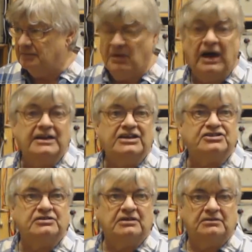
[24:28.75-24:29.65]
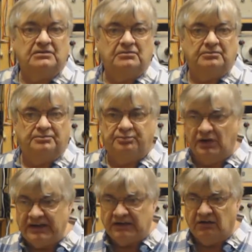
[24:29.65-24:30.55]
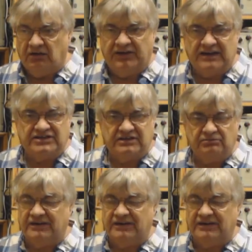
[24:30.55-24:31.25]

Mine isn't brilliant on 80.